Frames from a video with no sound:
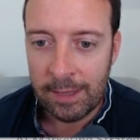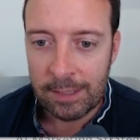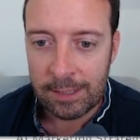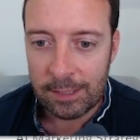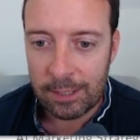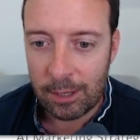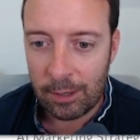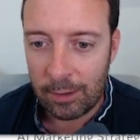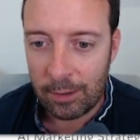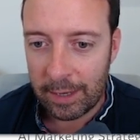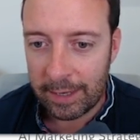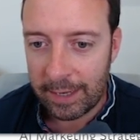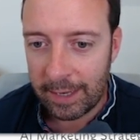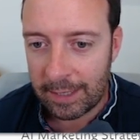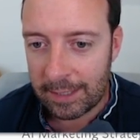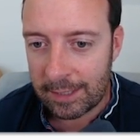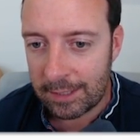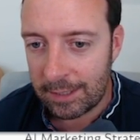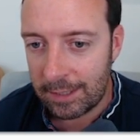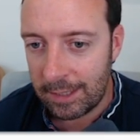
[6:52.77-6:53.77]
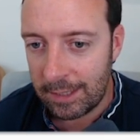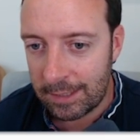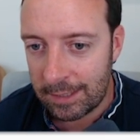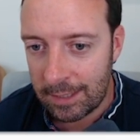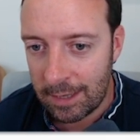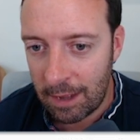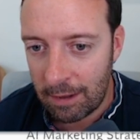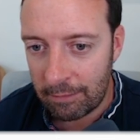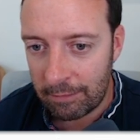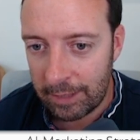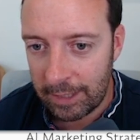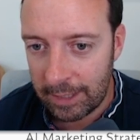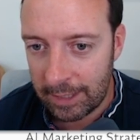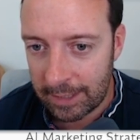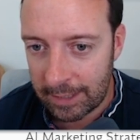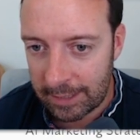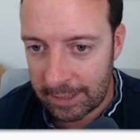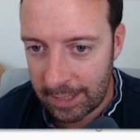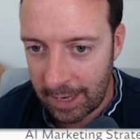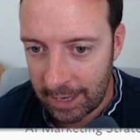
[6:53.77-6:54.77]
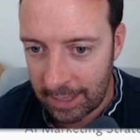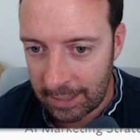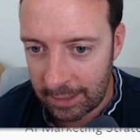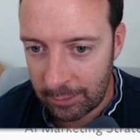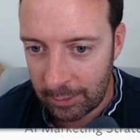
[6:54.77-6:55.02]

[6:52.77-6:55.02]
So I guess it's not really exactly